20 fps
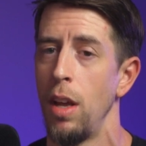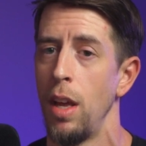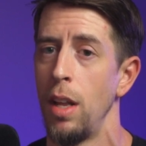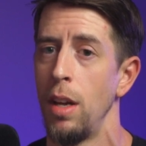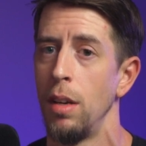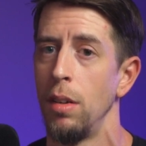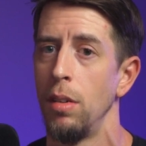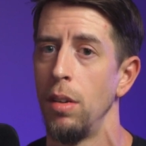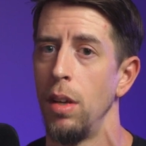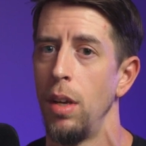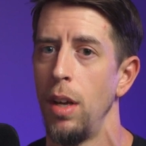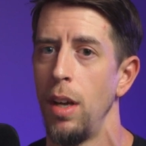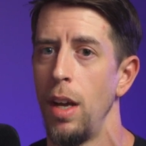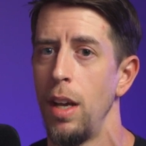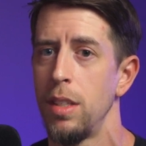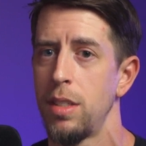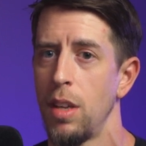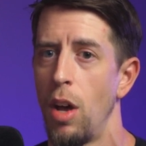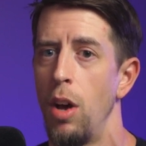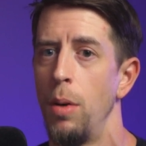And
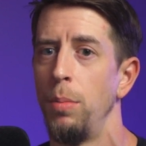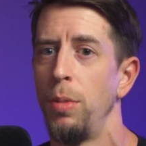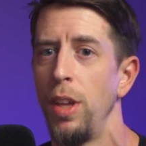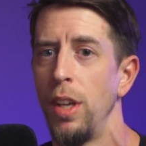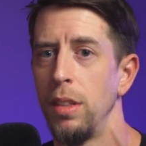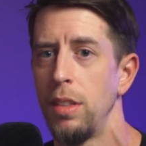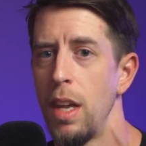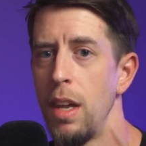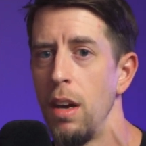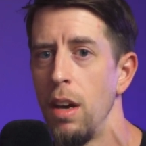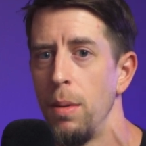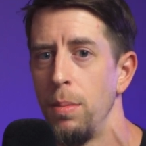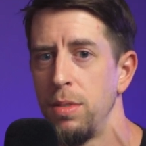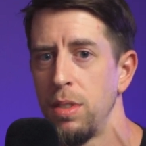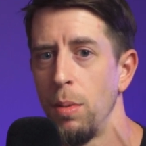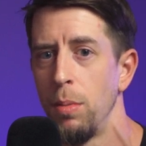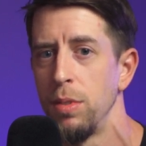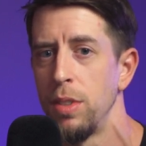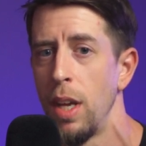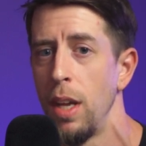it's humbling to hear
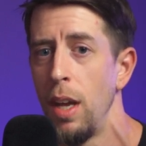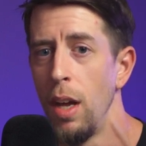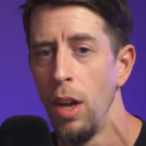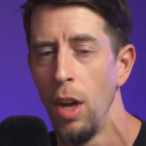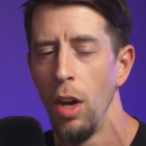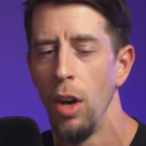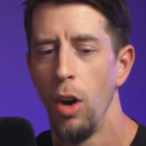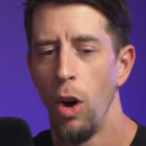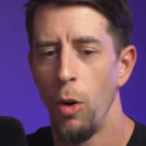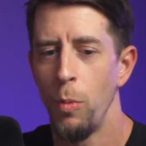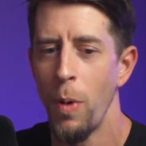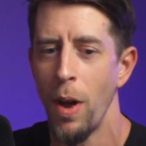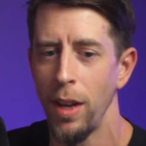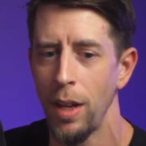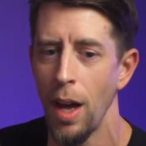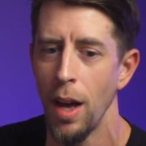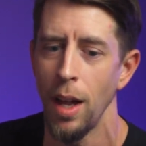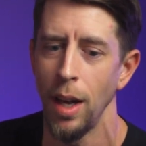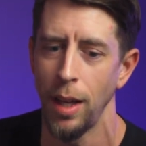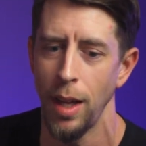someone say, "Oh my
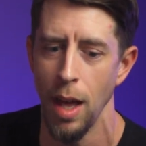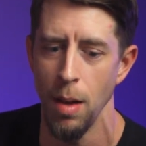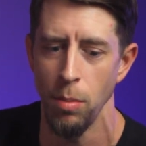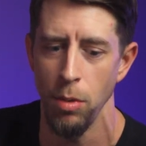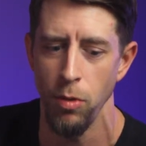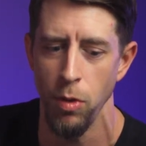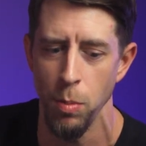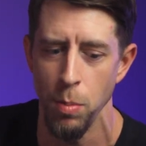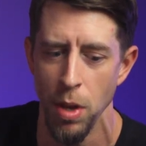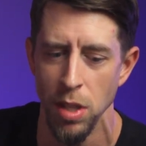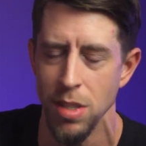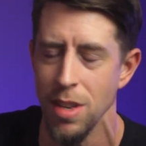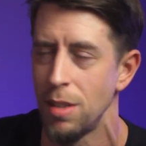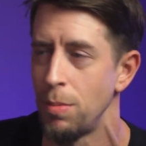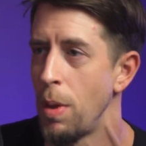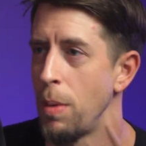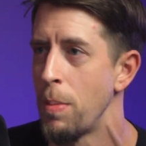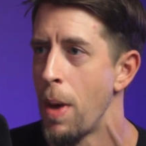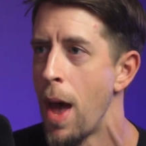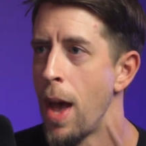God, I can't believe you
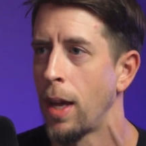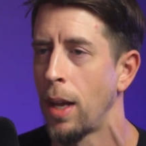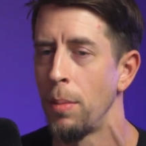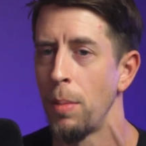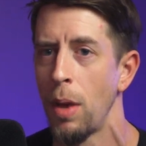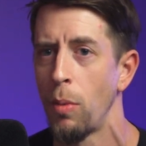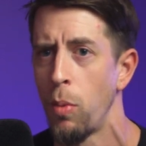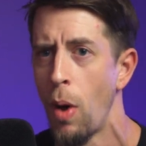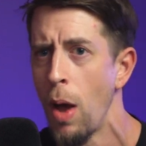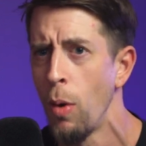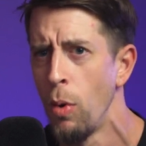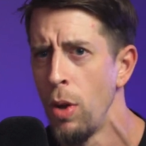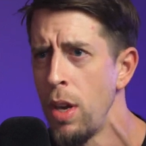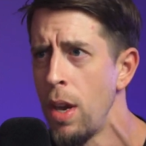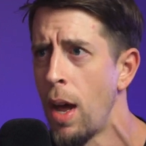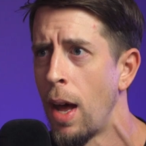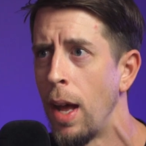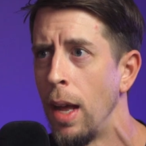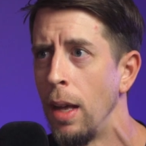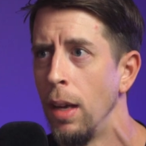messaged me back." And I'm like, why
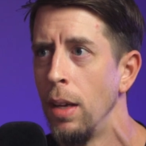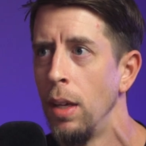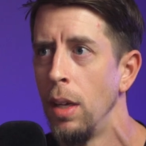wouldn't I?